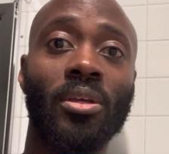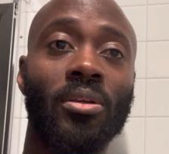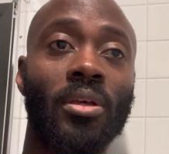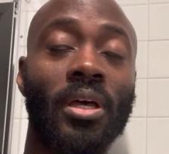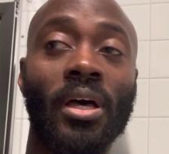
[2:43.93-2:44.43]

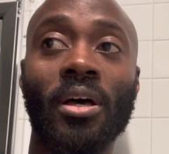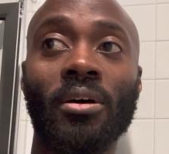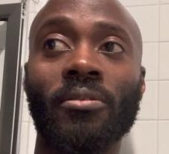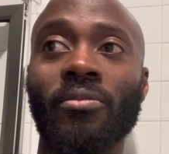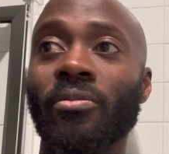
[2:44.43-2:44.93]
You
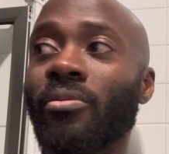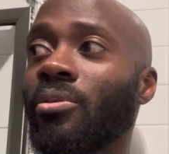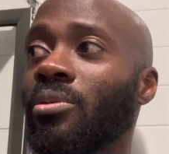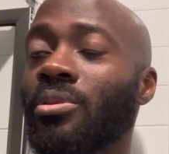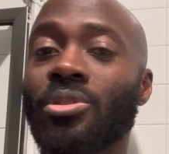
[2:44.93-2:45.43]
have
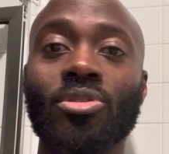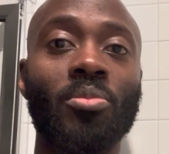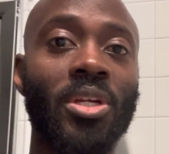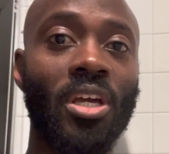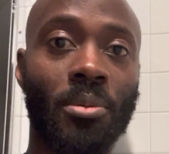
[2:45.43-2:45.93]
so
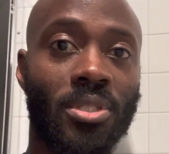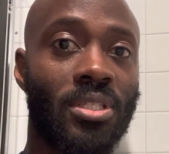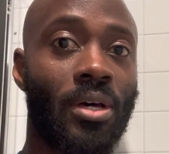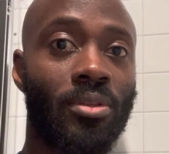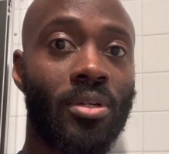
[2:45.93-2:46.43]
many options
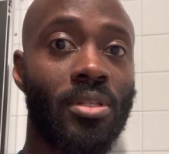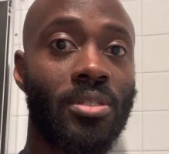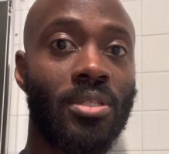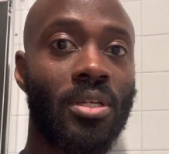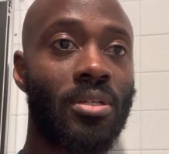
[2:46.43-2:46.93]
out there these
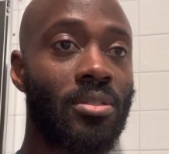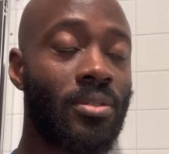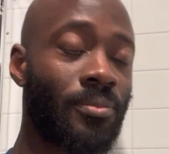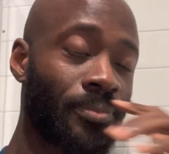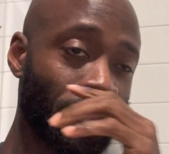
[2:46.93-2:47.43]
days.
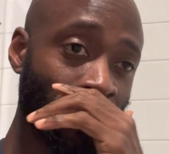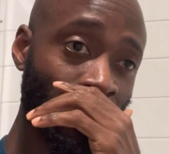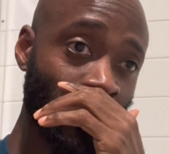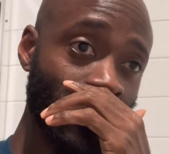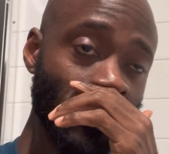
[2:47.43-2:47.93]

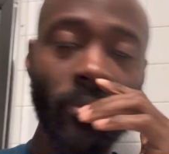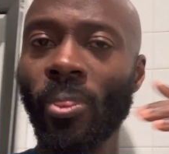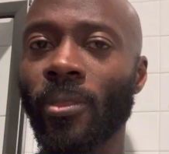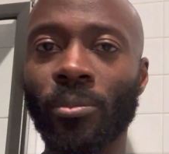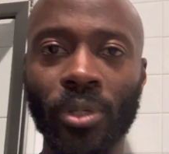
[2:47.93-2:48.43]

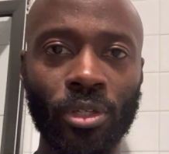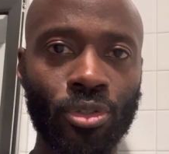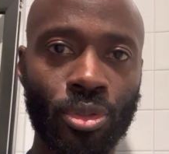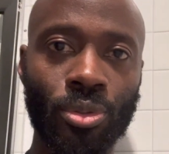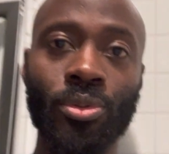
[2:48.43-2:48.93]
Pick and
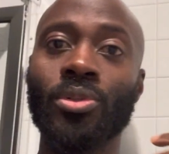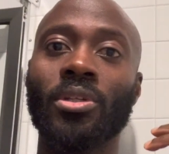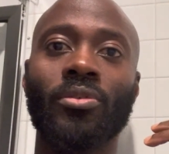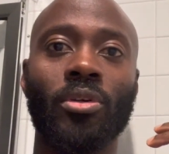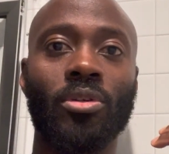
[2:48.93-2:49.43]
choose.
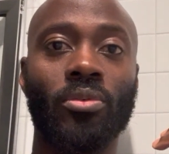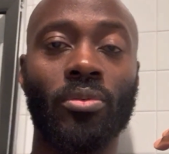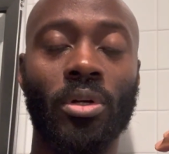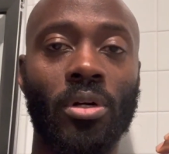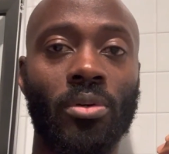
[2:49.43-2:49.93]
If you're
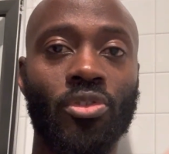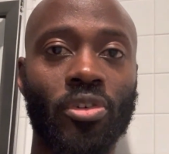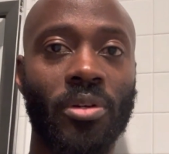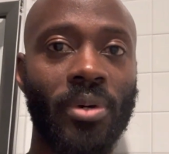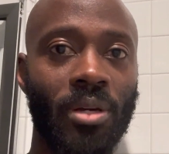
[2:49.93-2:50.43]

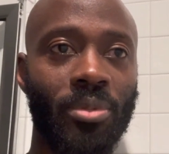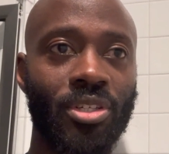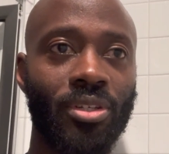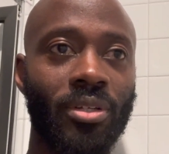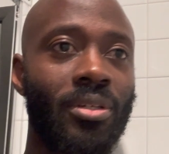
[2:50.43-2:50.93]
restricted by a
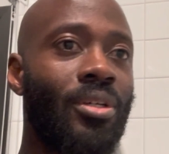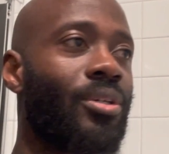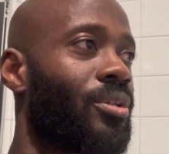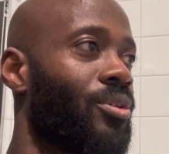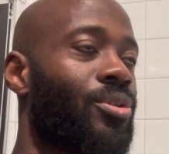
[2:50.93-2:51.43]
budget,
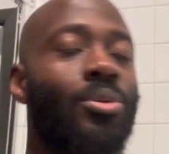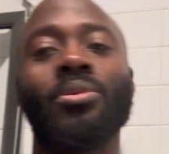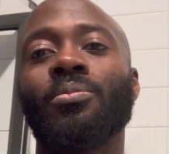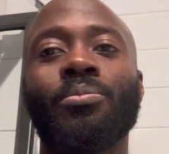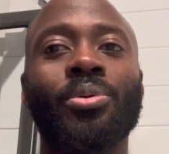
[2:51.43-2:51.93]

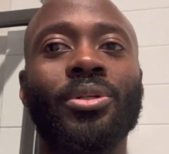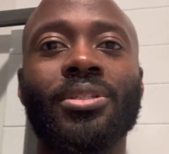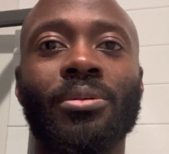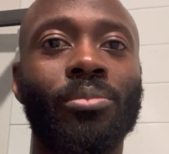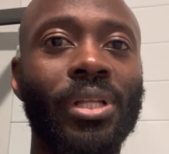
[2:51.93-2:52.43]
put
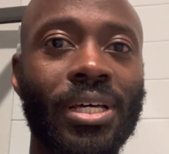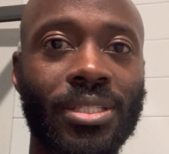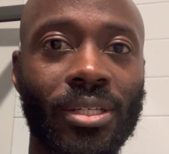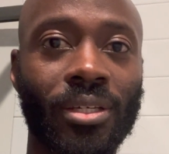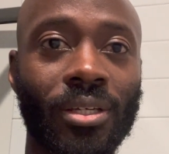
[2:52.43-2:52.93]
some plastic